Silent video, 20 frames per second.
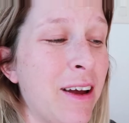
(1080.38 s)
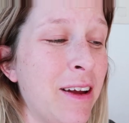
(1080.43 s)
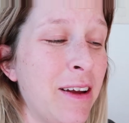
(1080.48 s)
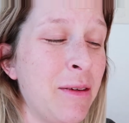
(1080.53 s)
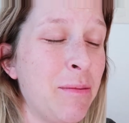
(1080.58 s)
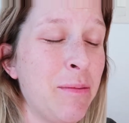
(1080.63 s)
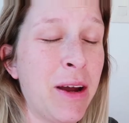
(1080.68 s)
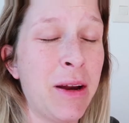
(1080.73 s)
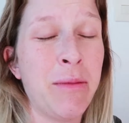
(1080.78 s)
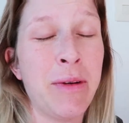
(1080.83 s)

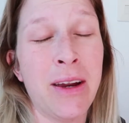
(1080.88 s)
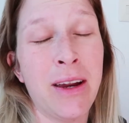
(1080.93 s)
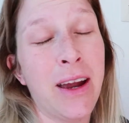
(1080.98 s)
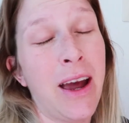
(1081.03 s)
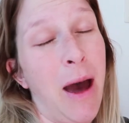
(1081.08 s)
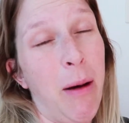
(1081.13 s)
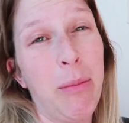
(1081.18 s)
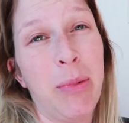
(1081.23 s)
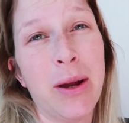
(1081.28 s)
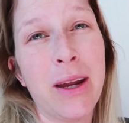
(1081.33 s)
it made me
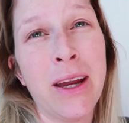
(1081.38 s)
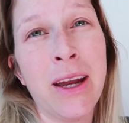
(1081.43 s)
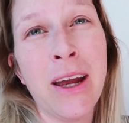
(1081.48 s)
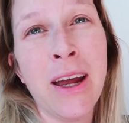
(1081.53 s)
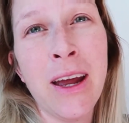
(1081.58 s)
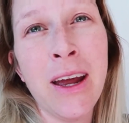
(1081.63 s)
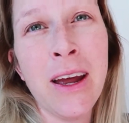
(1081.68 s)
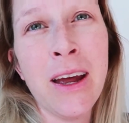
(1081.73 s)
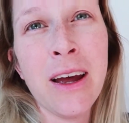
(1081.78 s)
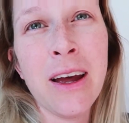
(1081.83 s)
happy.
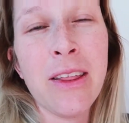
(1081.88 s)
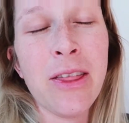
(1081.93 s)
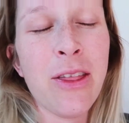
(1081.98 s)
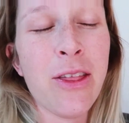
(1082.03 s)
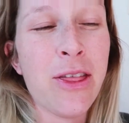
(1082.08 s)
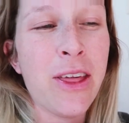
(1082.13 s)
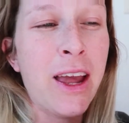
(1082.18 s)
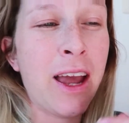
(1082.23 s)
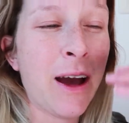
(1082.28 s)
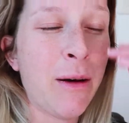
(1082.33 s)

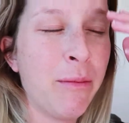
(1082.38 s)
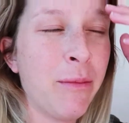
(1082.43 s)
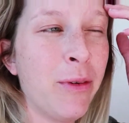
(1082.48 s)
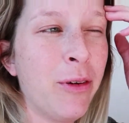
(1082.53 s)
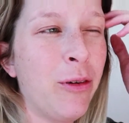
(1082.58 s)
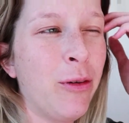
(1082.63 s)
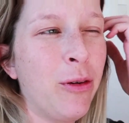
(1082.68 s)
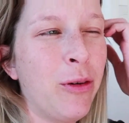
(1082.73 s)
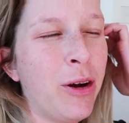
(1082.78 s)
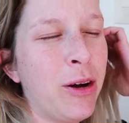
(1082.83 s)
The thing
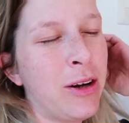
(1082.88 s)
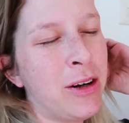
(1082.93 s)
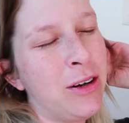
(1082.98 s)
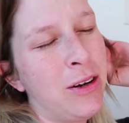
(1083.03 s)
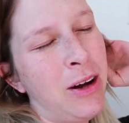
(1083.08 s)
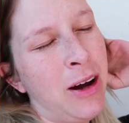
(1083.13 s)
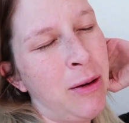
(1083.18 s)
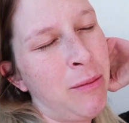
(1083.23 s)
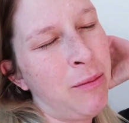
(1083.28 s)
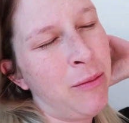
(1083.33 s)

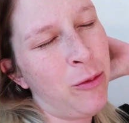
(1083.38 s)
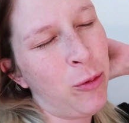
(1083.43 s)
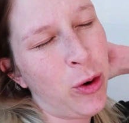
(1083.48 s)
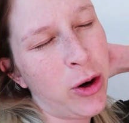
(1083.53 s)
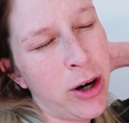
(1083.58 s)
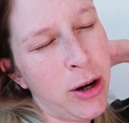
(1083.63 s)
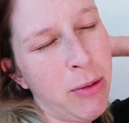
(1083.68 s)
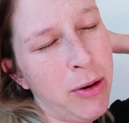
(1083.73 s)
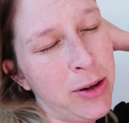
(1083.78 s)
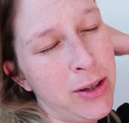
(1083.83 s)
I'm
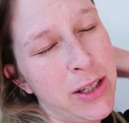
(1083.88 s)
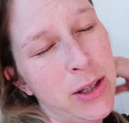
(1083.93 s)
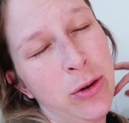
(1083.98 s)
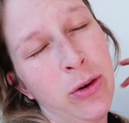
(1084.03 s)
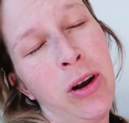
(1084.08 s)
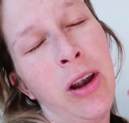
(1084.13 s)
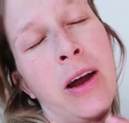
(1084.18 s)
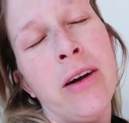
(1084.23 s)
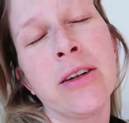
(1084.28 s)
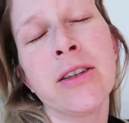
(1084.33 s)
worried about is
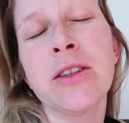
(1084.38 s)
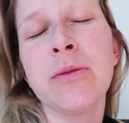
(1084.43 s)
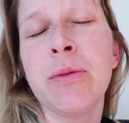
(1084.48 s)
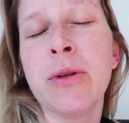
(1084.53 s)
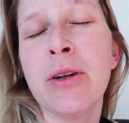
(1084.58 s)
her lungs,